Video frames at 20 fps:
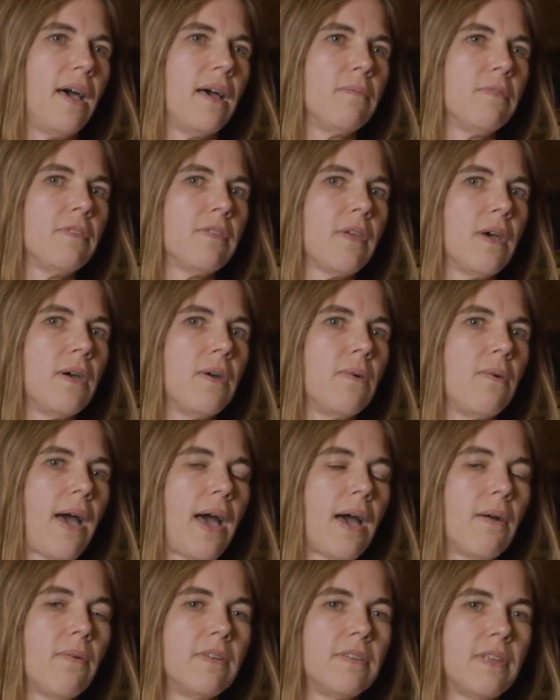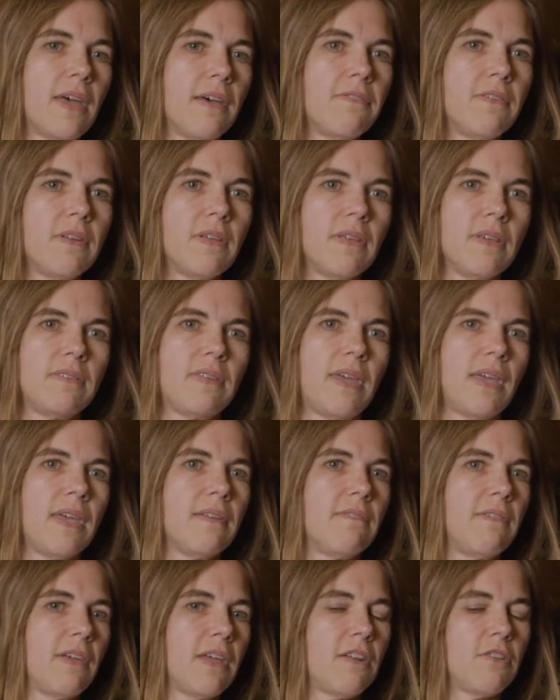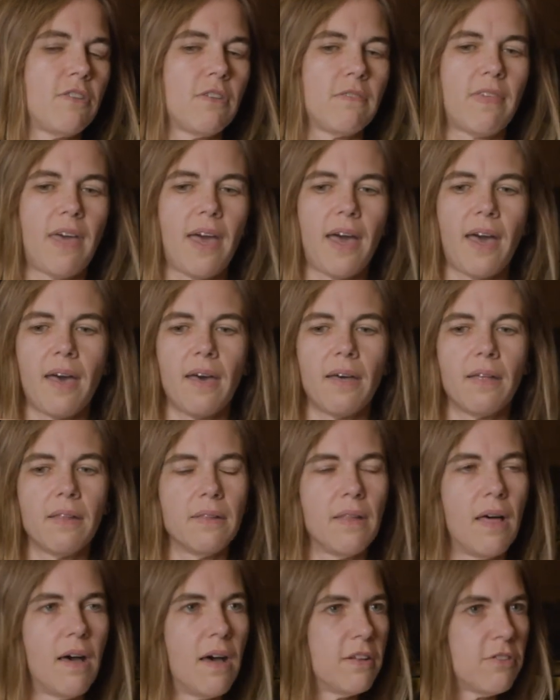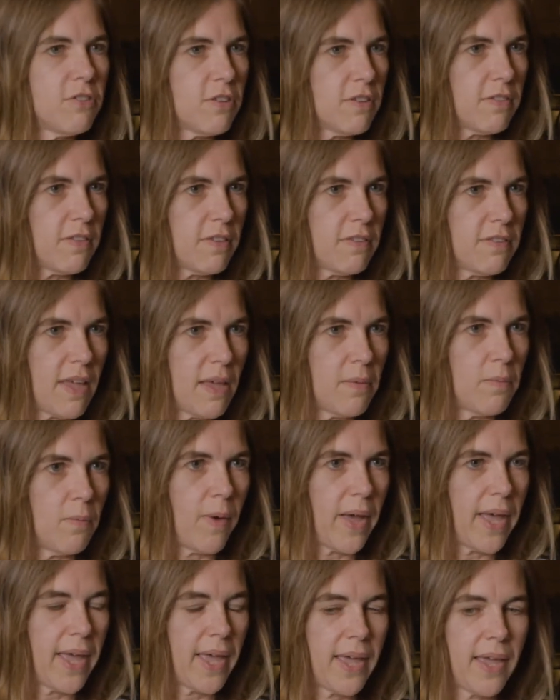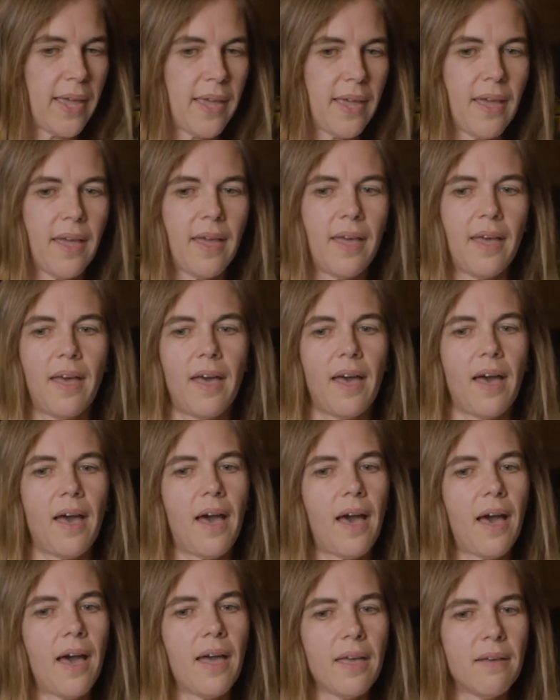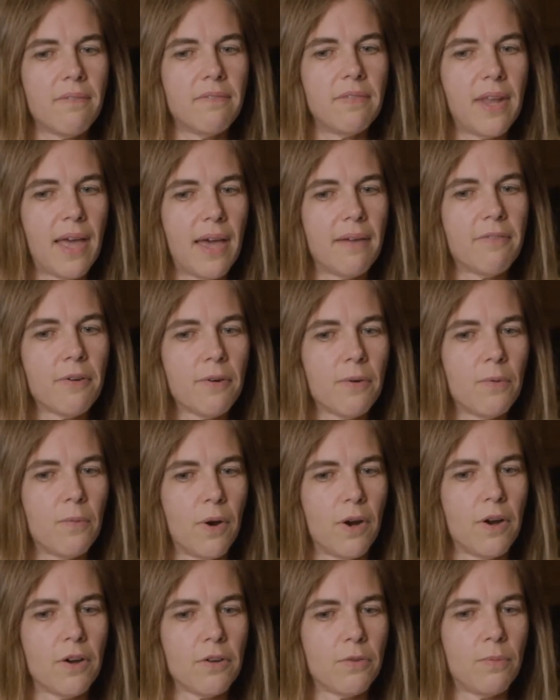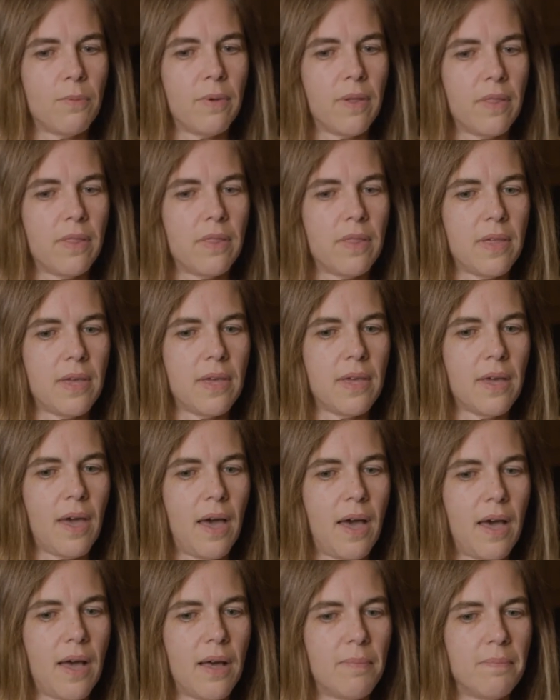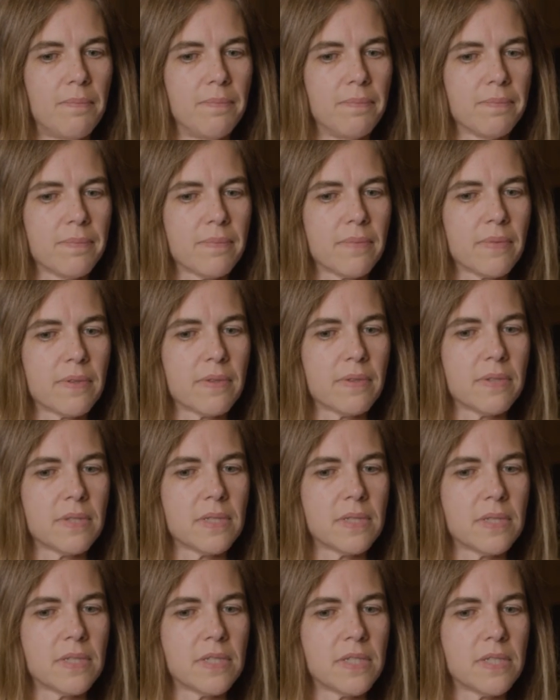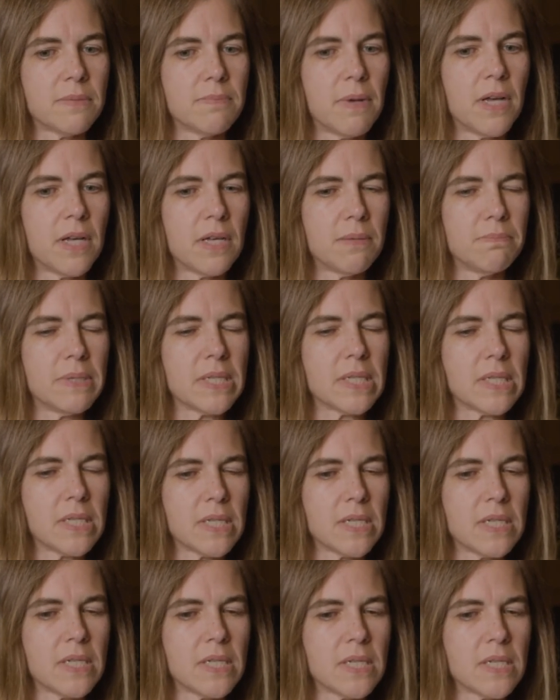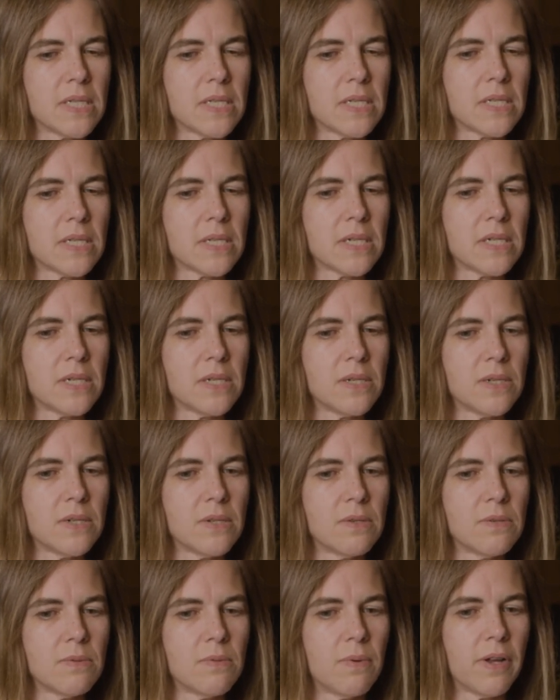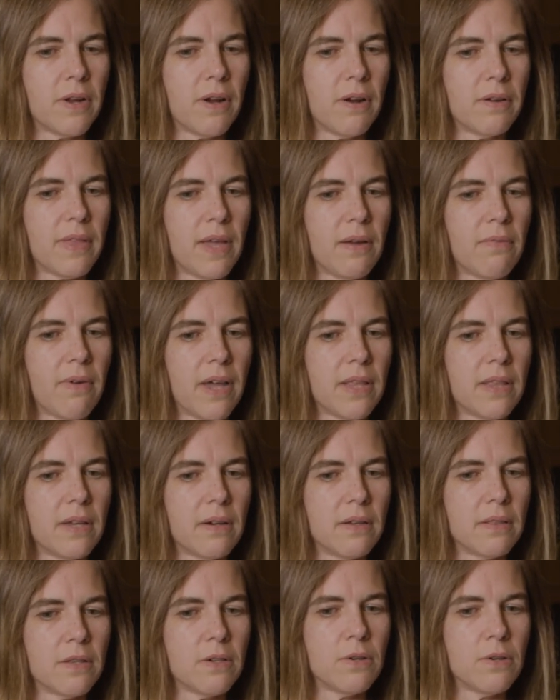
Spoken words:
So I would definitely take advantage of that. Launch is the same way. I have never worked with the small business, what are they, right there on the